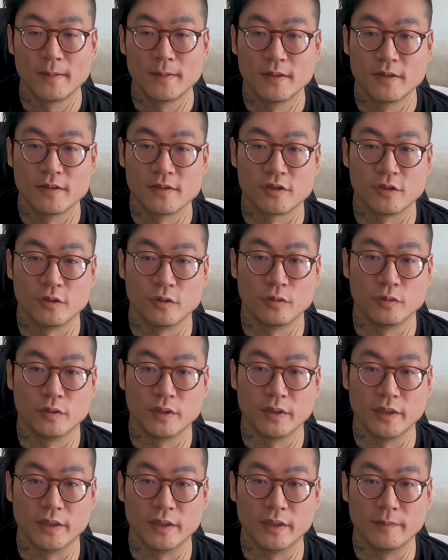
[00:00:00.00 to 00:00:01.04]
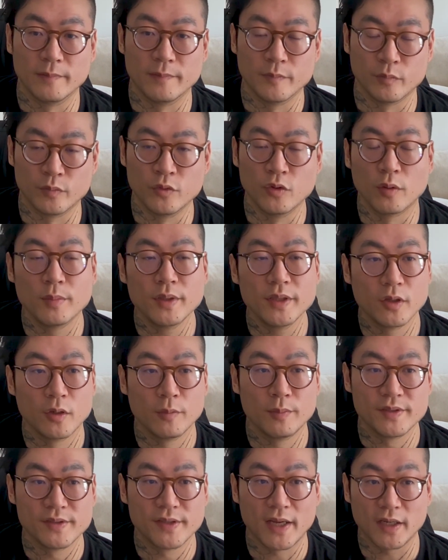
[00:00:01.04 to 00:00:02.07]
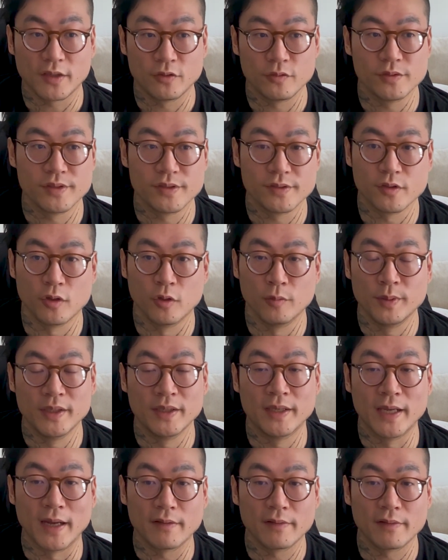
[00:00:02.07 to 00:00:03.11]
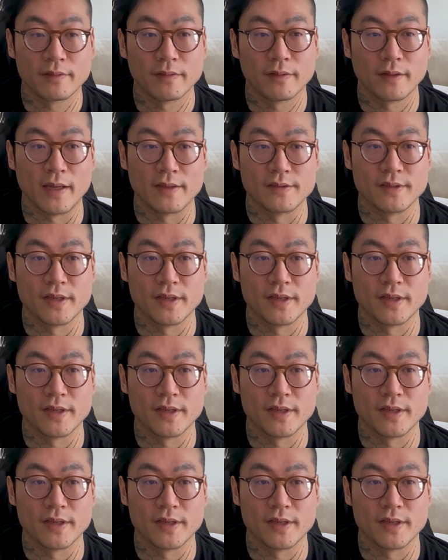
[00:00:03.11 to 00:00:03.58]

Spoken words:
So normally the OP stack uses OP-Geth as the